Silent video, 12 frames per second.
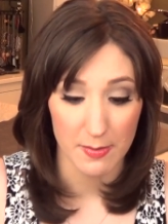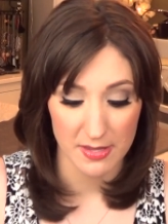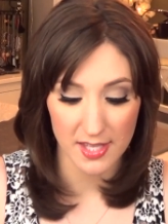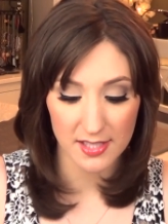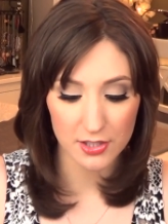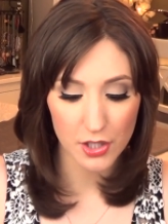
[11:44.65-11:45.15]
I
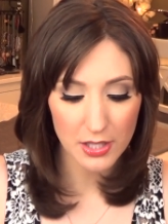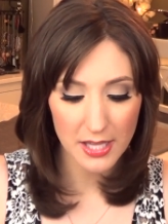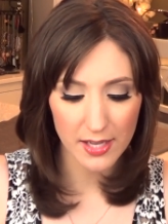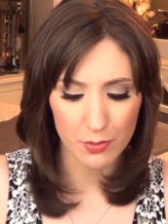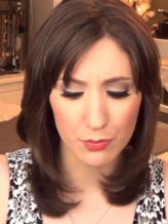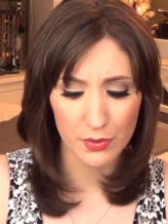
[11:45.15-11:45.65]
mean, these look
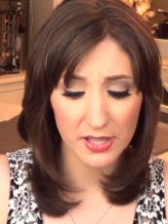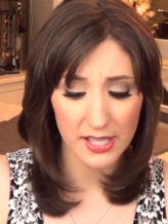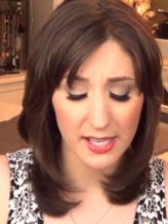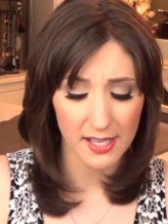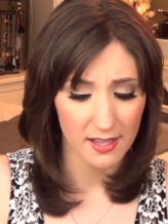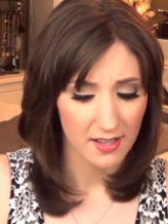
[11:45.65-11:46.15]
like
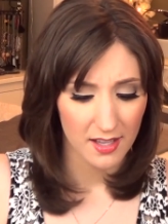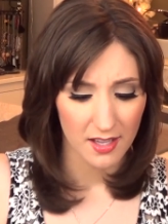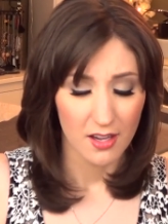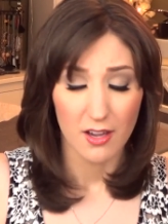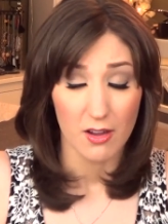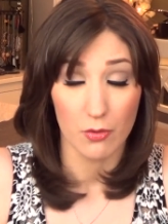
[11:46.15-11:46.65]
really,
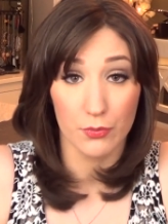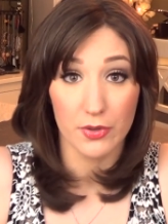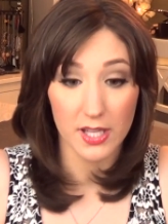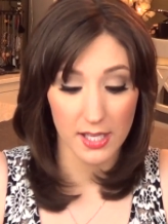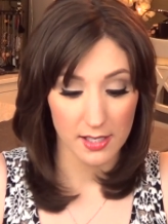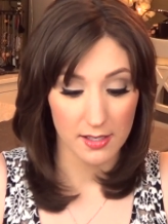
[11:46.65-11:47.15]

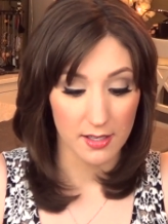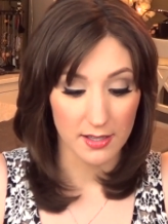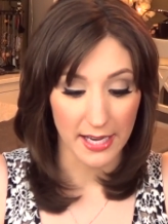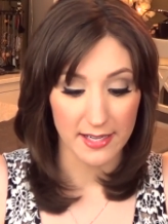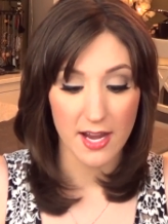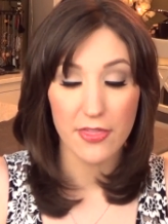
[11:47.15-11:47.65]
really
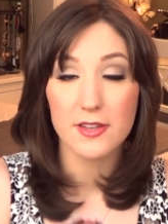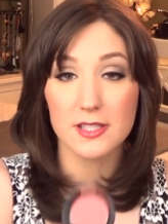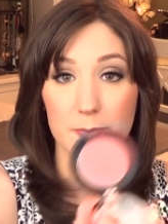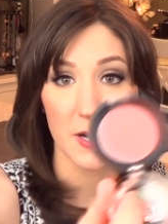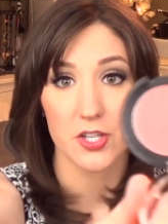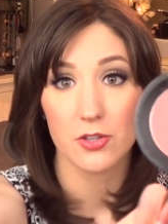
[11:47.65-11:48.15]
like nothing
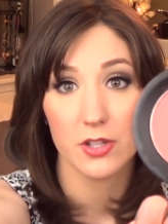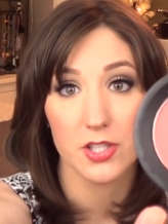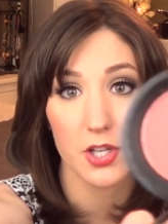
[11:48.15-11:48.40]
special